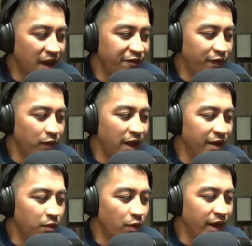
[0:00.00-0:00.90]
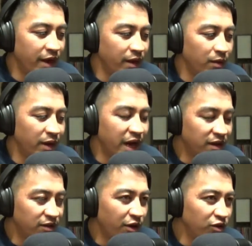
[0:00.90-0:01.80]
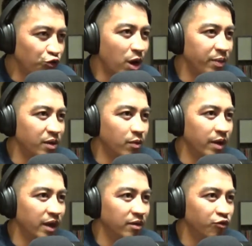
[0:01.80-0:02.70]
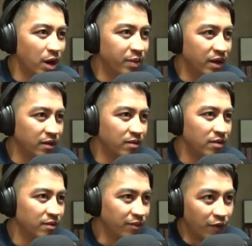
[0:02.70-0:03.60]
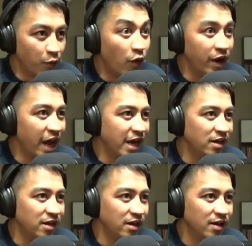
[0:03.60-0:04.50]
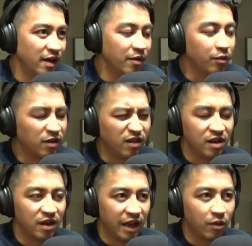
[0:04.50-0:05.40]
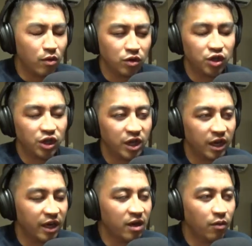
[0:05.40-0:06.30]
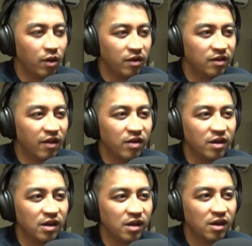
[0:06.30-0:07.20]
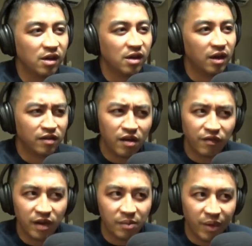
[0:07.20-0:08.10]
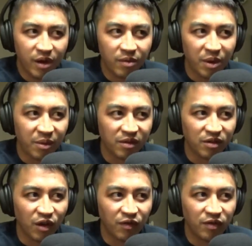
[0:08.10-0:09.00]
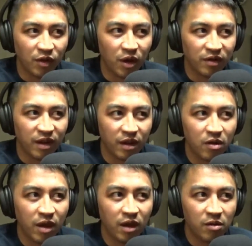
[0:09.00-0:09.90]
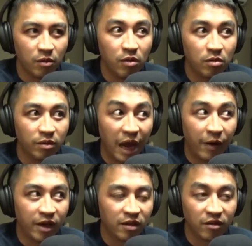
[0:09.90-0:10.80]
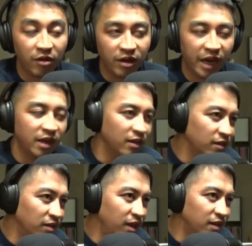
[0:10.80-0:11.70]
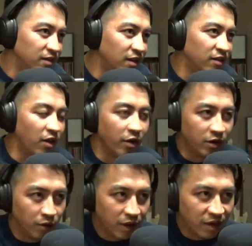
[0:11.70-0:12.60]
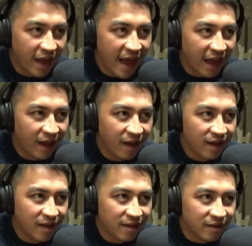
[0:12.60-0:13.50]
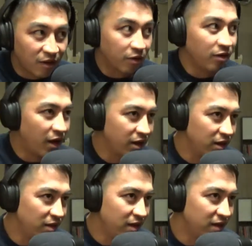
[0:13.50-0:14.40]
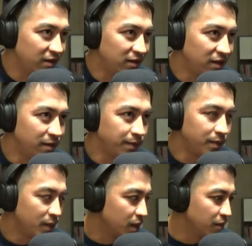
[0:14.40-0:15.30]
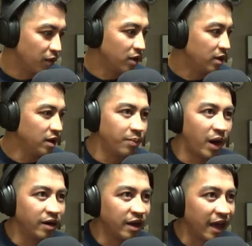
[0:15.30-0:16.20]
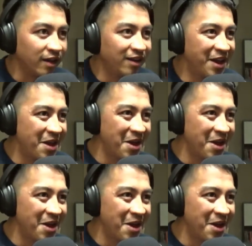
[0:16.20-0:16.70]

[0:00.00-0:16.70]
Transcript: I feel like when I started dropping from 190 and then seeing like, oh shit, I hit 170. Yeah. I started feeling better about myself. Dude, so I was like, okay, well, now I can start getting into this. Start doing that. Yeah. Start talking this. Yeah. Fucking did a podcast.